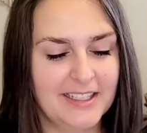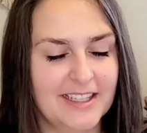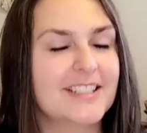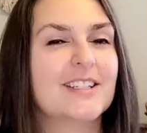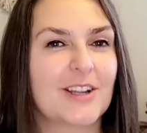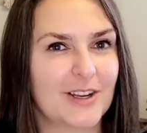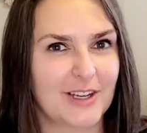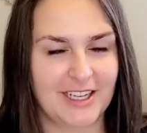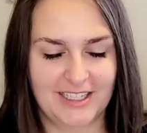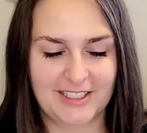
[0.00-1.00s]
not
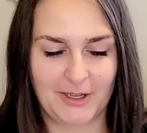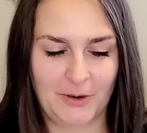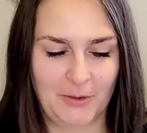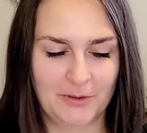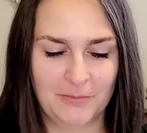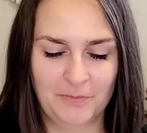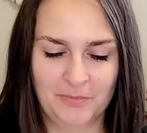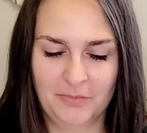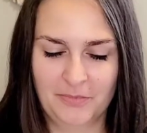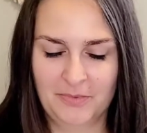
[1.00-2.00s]
good. So
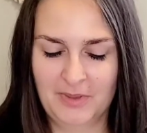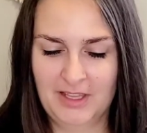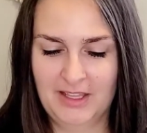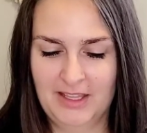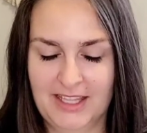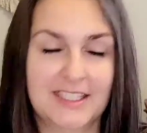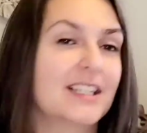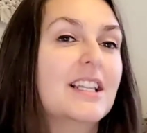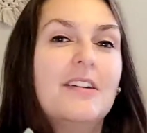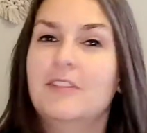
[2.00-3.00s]
the
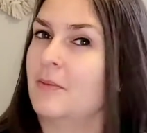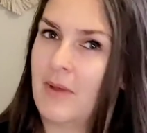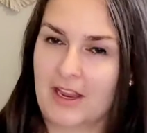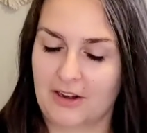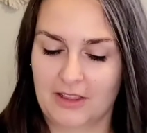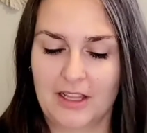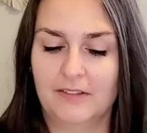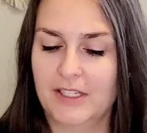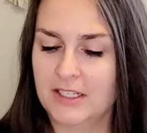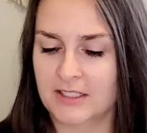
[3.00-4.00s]
lovely maker, the
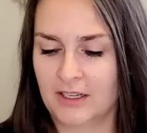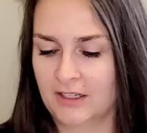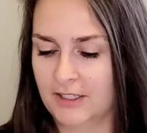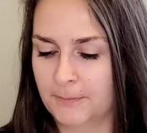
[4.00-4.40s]
lovely designer,